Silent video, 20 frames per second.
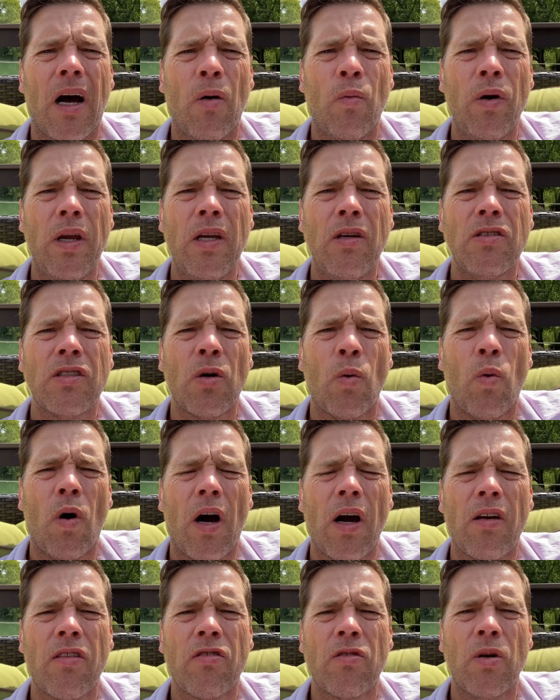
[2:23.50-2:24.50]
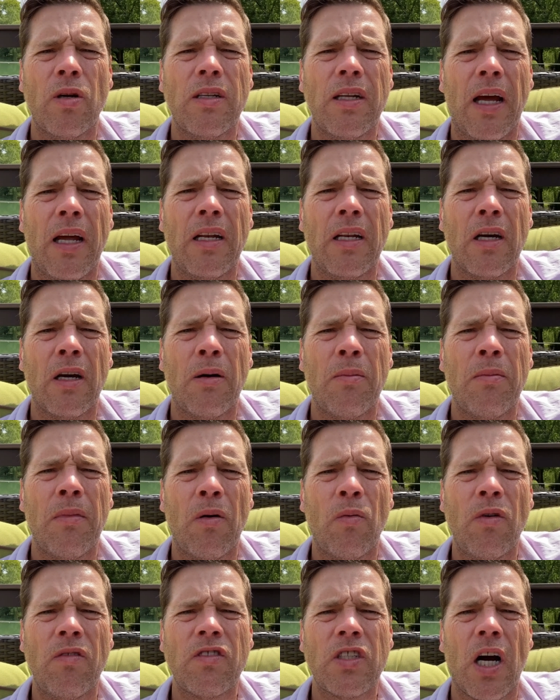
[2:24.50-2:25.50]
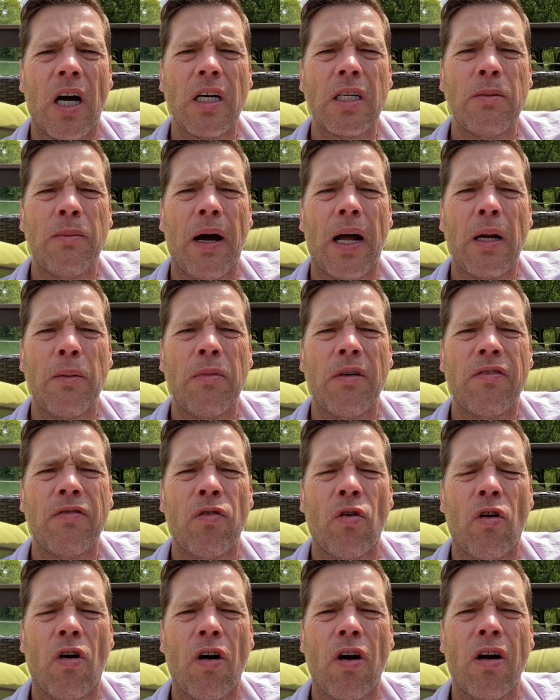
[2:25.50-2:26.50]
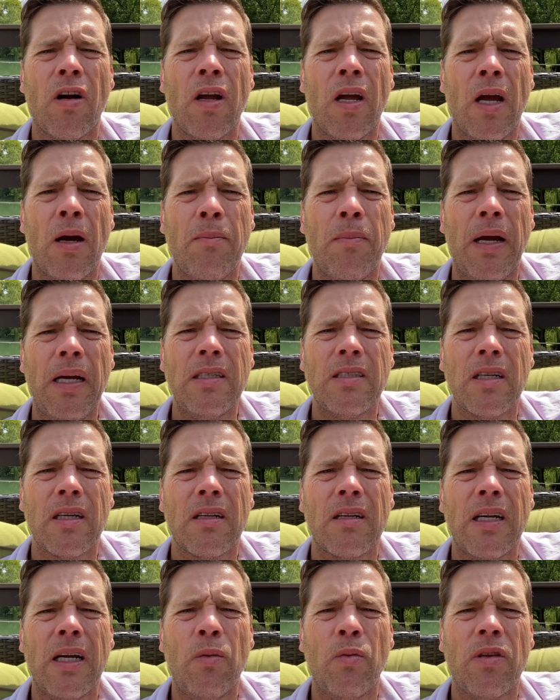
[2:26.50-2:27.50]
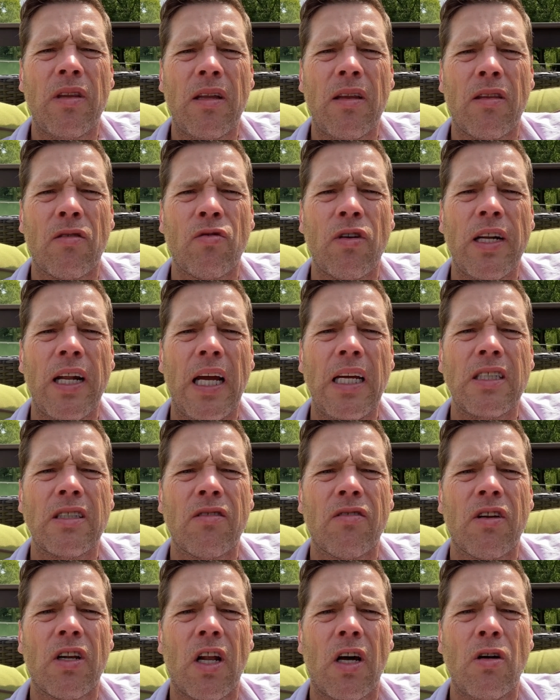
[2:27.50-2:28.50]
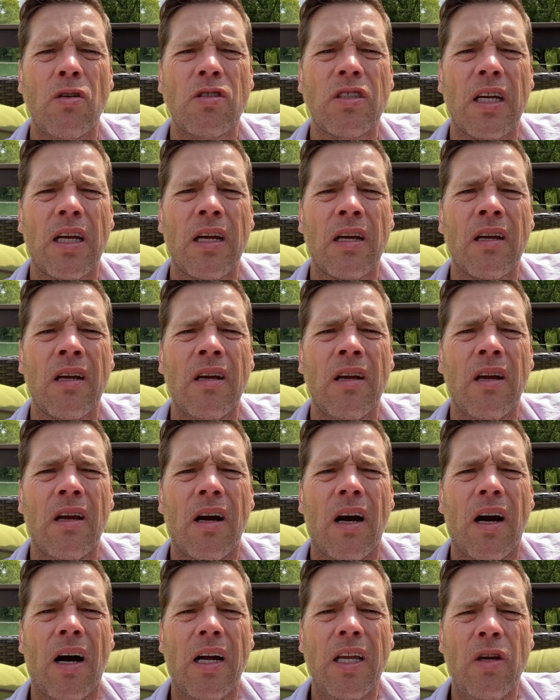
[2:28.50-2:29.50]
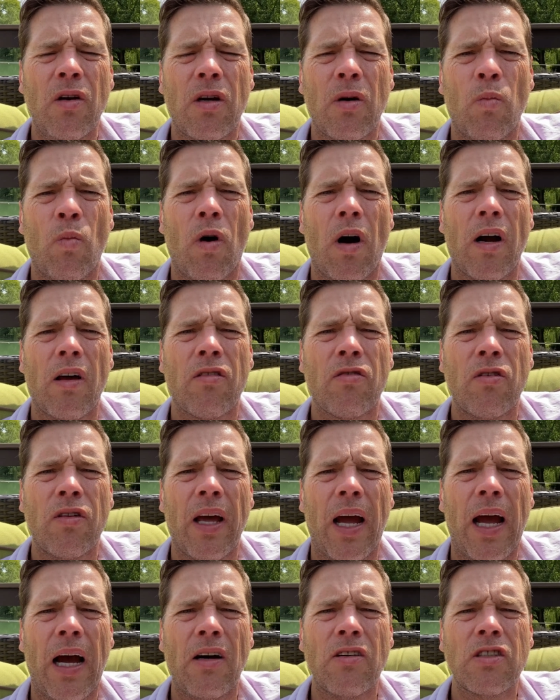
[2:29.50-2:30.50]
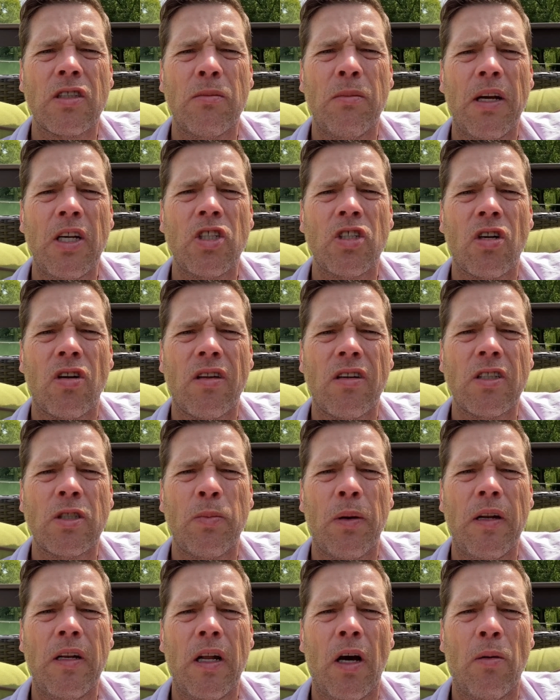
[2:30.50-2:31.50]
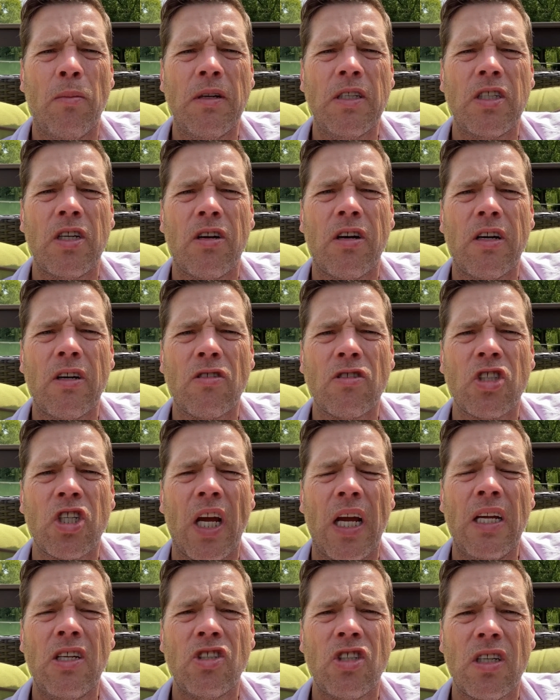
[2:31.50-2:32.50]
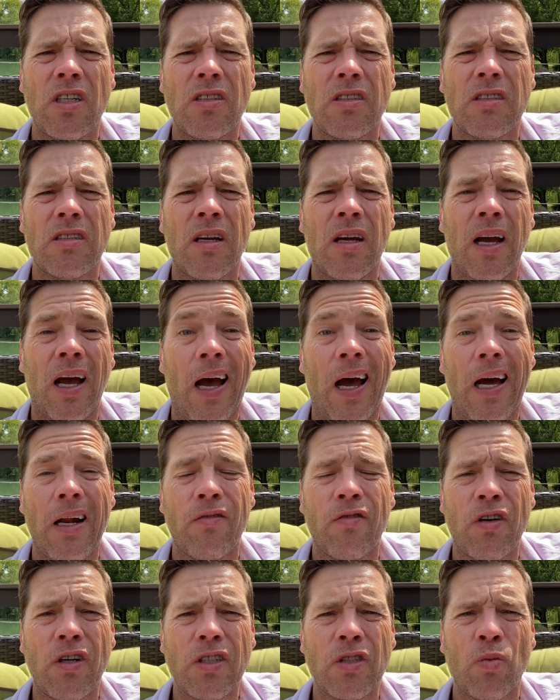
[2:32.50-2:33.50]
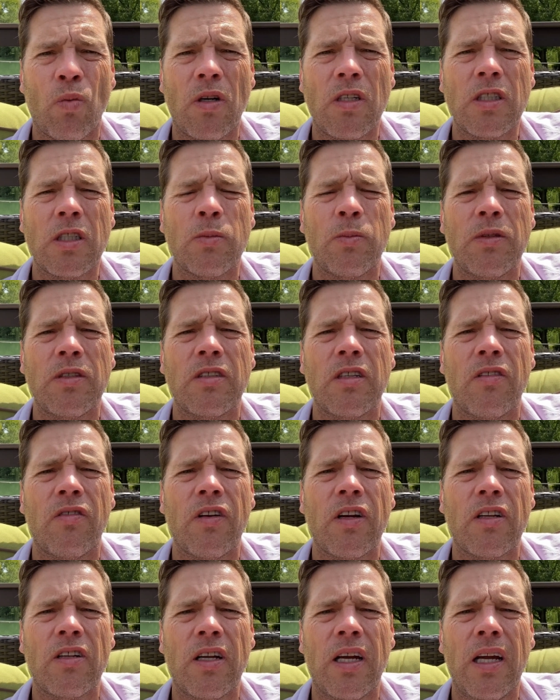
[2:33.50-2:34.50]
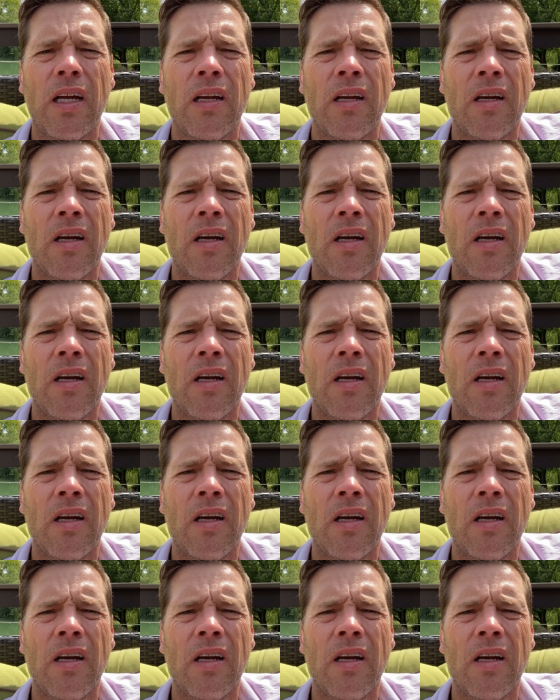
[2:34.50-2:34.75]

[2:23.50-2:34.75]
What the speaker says: We use a walkthrough addendum, and we've talked about it before. Basically, within 3 days of closing, you can walk through the house to make sure there's been no material changes, adverse ones specifically,